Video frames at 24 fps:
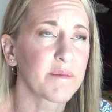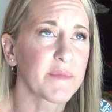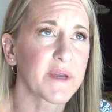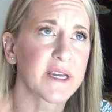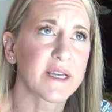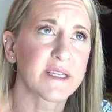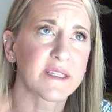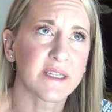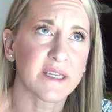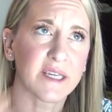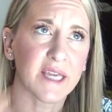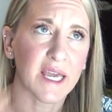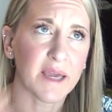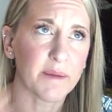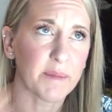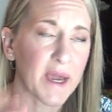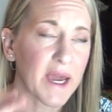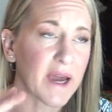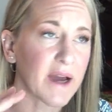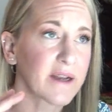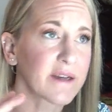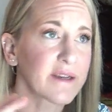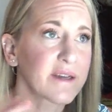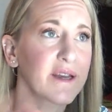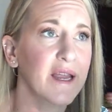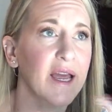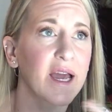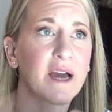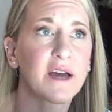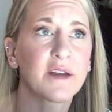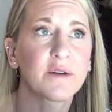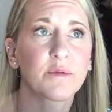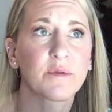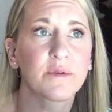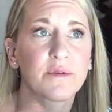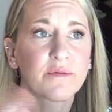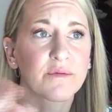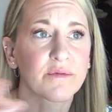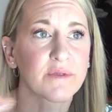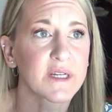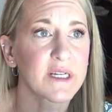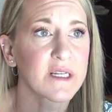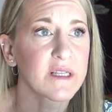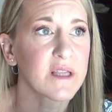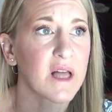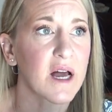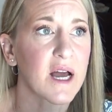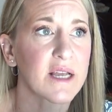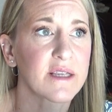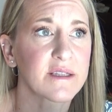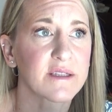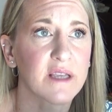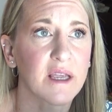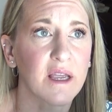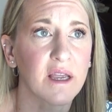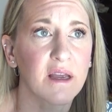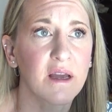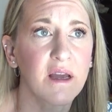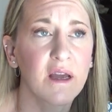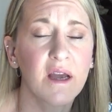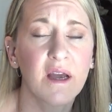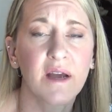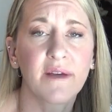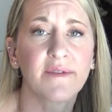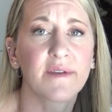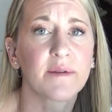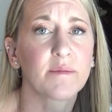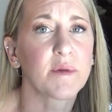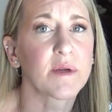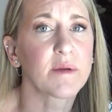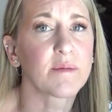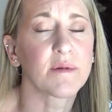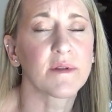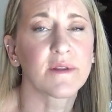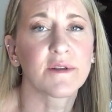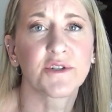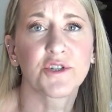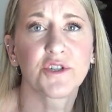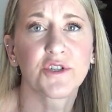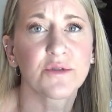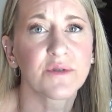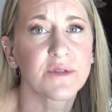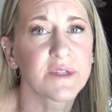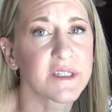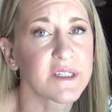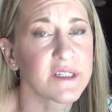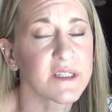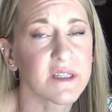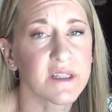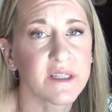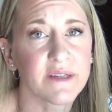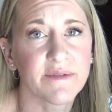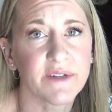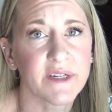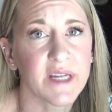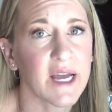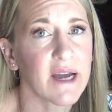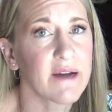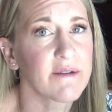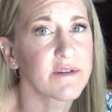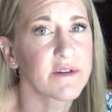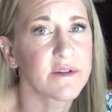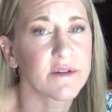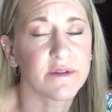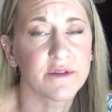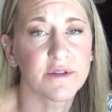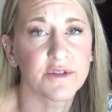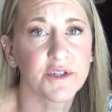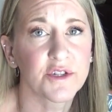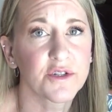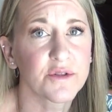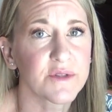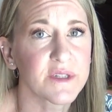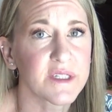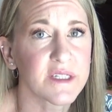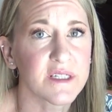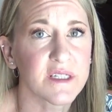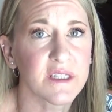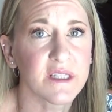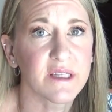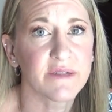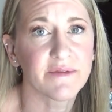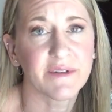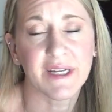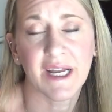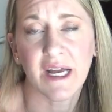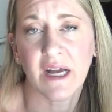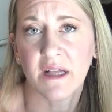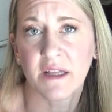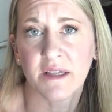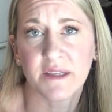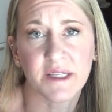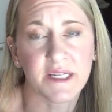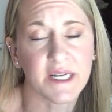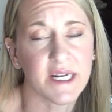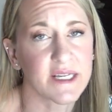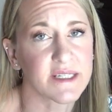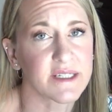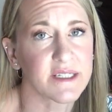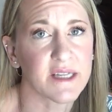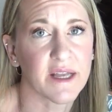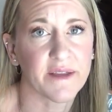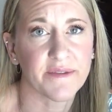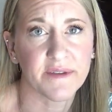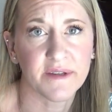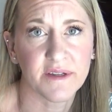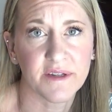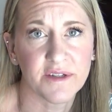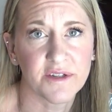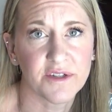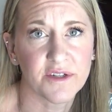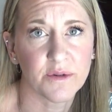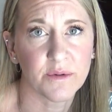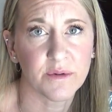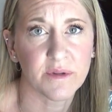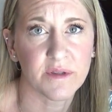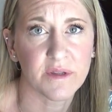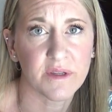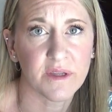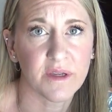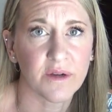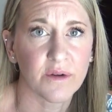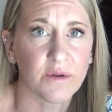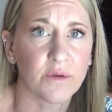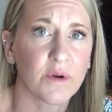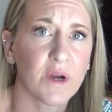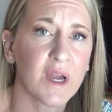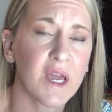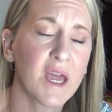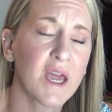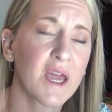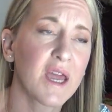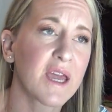because it came hand in hand with realizing that people are choosing to live in heaven or they're choosing to live in hell, and that has nothing to do with you.